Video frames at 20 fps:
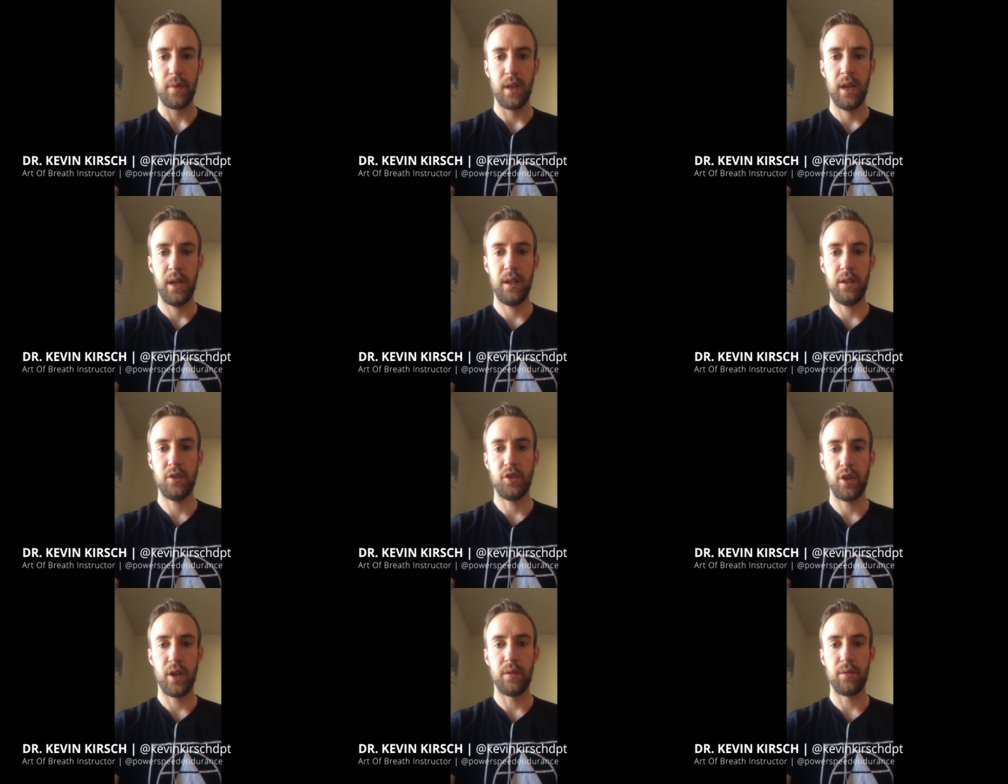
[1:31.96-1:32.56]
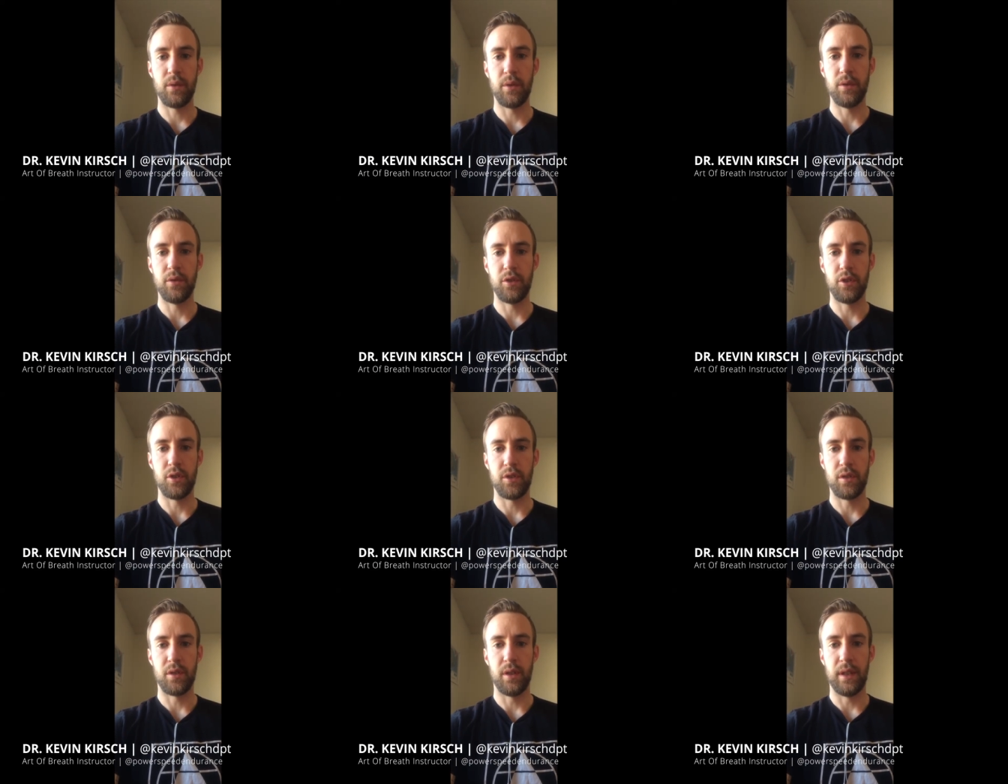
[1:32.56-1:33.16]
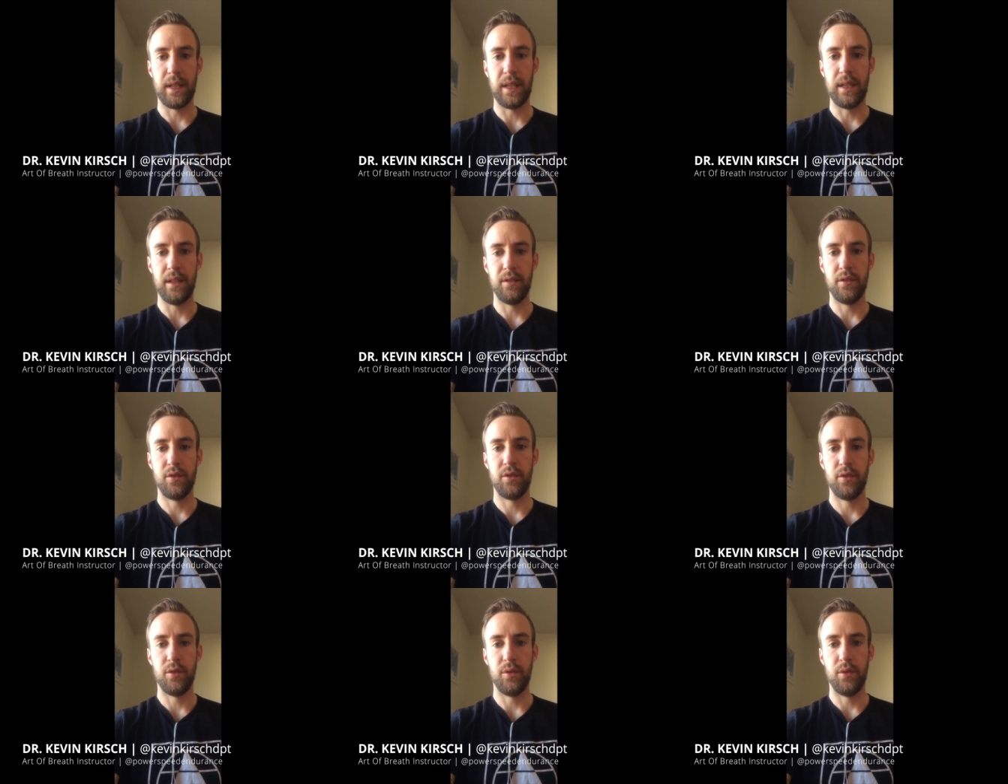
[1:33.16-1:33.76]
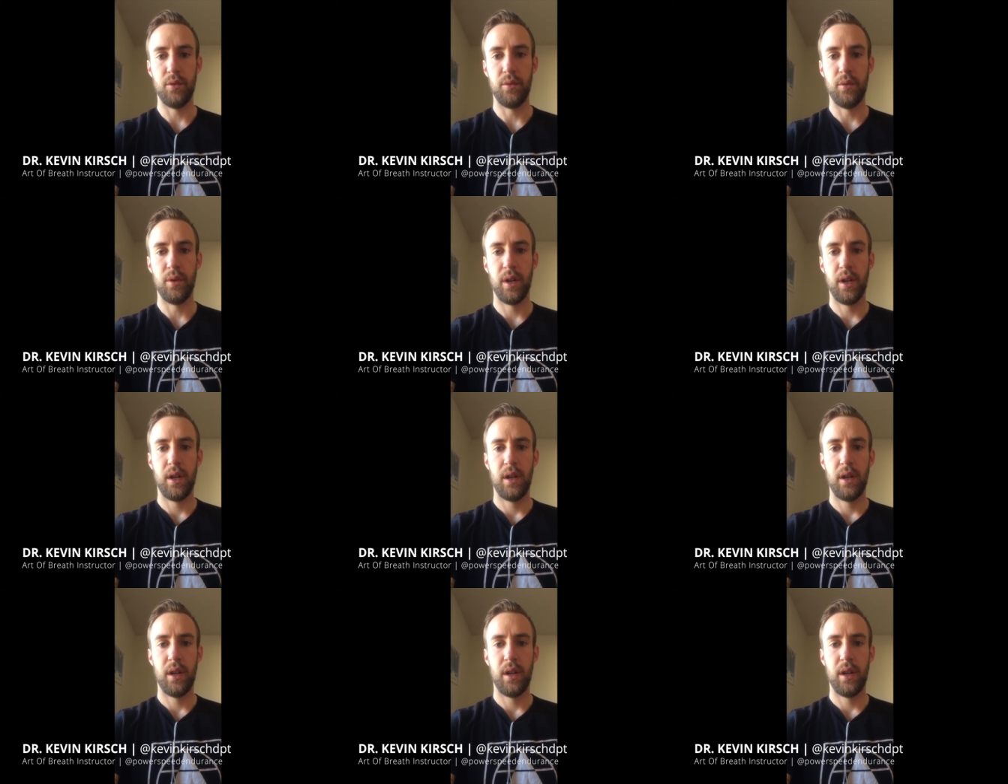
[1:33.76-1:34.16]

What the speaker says: in general, just leads to